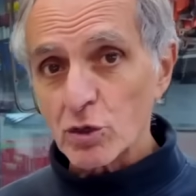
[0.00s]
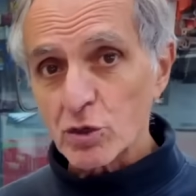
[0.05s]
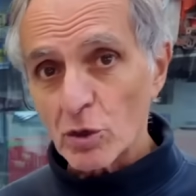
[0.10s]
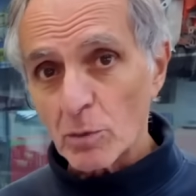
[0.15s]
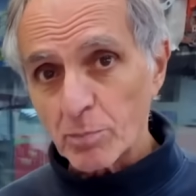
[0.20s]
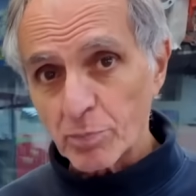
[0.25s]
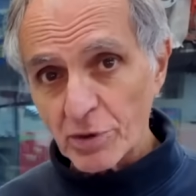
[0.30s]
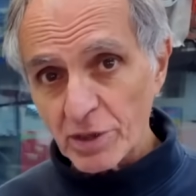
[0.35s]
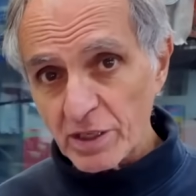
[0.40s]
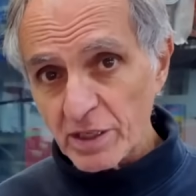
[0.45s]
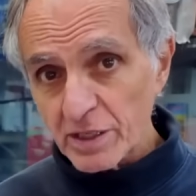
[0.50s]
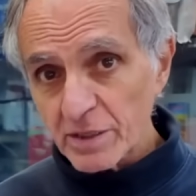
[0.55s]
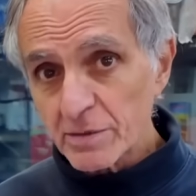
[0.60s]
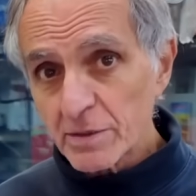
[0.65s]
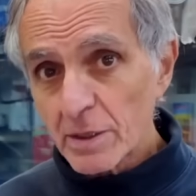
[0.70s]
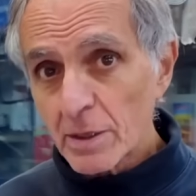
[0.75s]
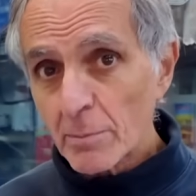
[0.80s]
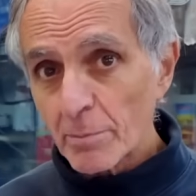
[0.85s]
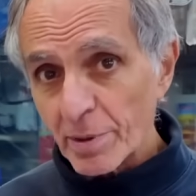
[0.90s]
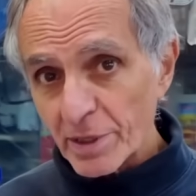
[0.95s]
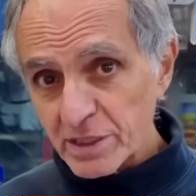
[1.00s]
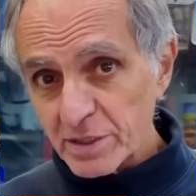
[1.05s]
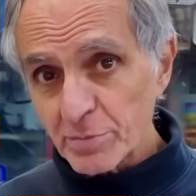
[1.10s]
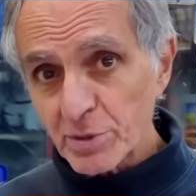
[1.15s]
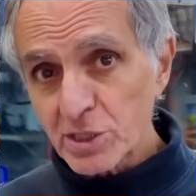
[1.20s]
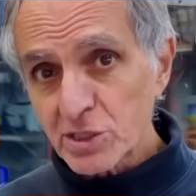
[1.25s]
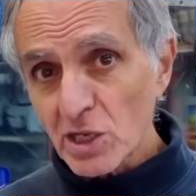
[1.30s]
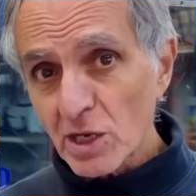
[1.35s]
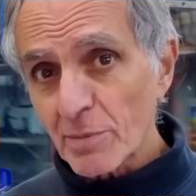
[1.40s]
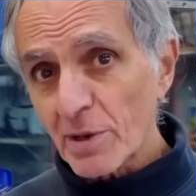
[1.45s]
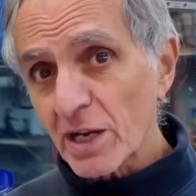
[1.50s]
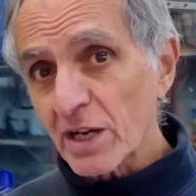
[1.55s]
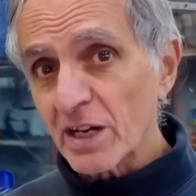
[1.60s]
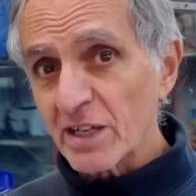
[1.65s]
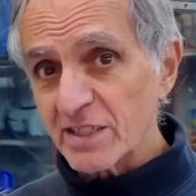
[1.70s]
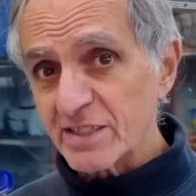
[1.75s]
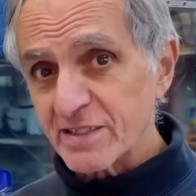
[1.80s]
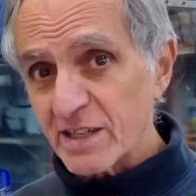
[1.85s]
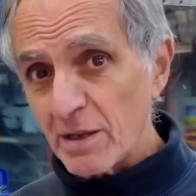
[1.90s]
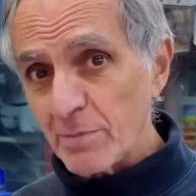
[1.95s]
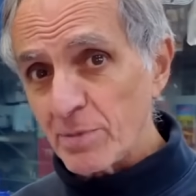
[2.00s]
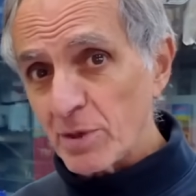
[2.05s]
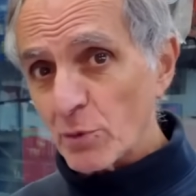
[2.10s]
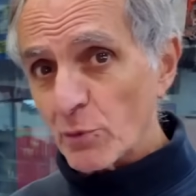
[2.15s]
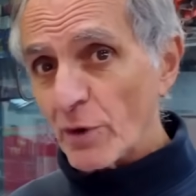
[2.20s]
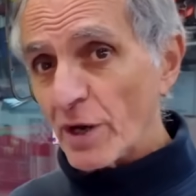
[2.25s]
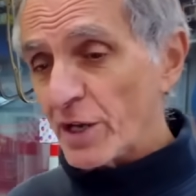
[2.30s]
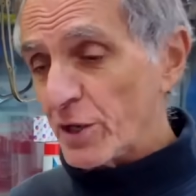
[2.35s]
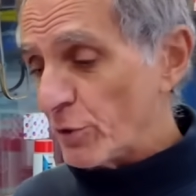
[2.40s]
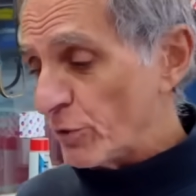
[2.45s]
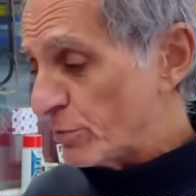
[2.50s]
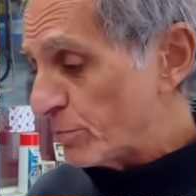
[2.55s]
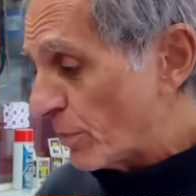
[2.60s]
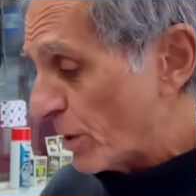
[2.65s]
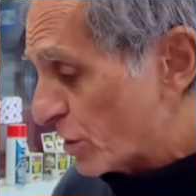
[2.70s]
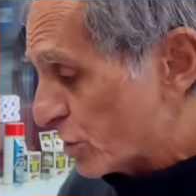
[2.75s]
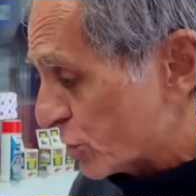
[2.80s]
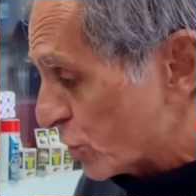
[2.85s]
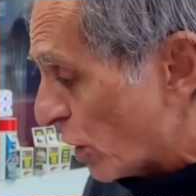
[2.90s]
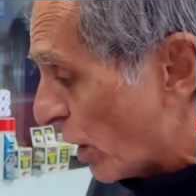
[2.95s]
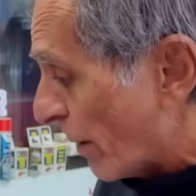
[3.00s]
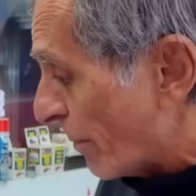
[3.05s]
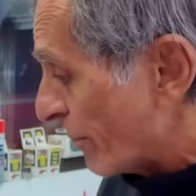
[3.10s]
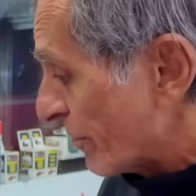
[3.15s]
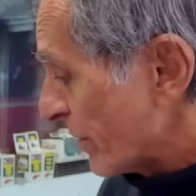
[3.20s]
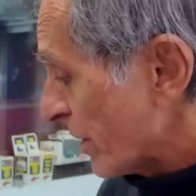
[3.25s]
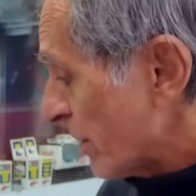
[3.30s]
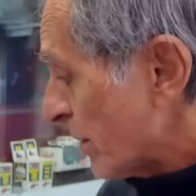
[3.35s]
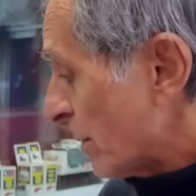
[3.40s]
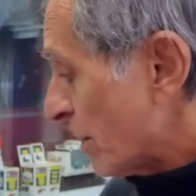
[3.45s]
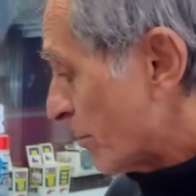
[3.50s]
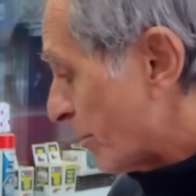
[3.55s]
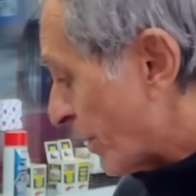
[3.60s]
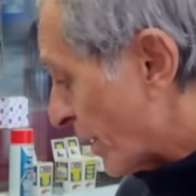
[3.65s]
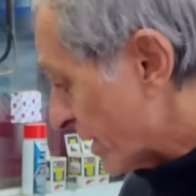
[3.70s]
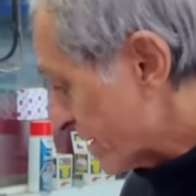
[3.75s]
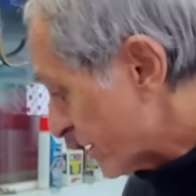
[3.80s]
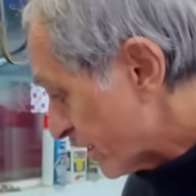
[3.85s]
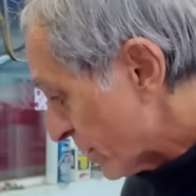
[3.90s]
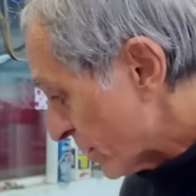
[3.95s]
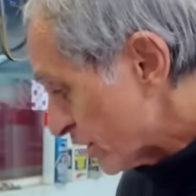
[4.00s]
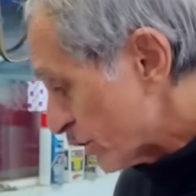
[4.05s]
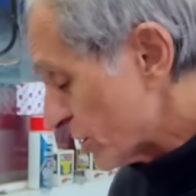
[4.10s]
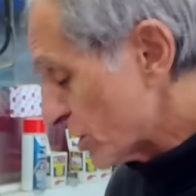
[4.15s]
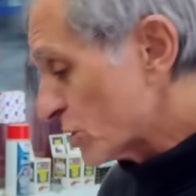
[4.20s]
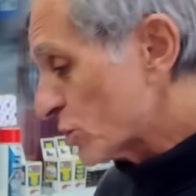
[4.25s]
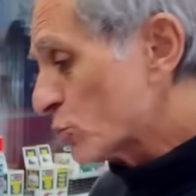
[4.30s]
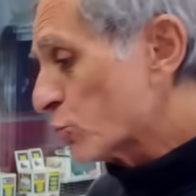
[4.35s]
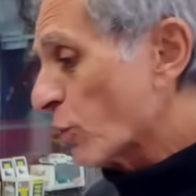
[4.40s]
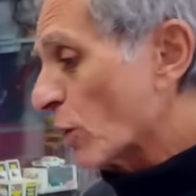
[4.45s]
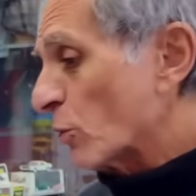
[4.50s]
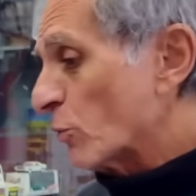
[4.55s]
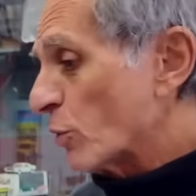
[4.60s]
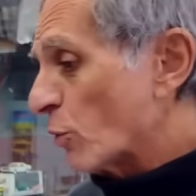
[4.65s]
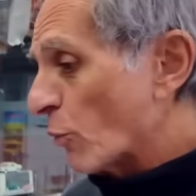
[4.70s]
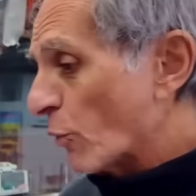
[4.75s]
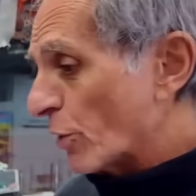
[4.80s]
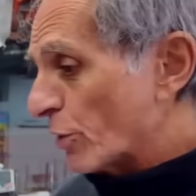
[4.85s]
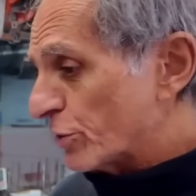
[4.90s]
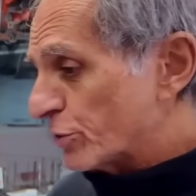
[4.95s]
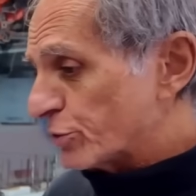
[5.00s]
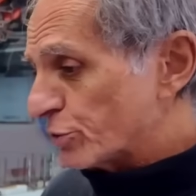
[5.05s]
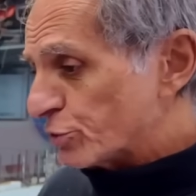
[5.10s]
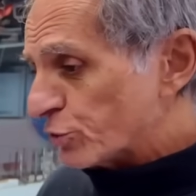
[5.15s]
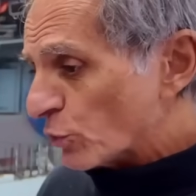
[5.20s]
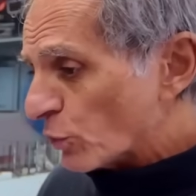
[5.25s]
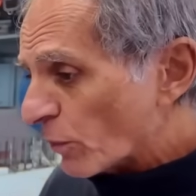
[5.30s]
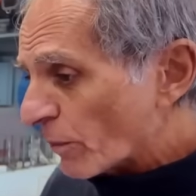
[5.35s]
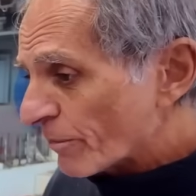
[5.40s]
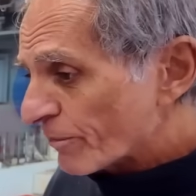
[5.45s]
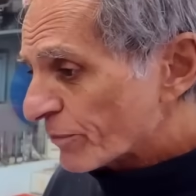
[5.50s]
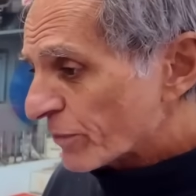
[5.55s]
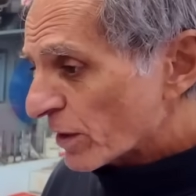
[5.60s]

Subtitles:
completely. But in the meantime, I got a Hemi right here in my shop. But this is what we wanted to do.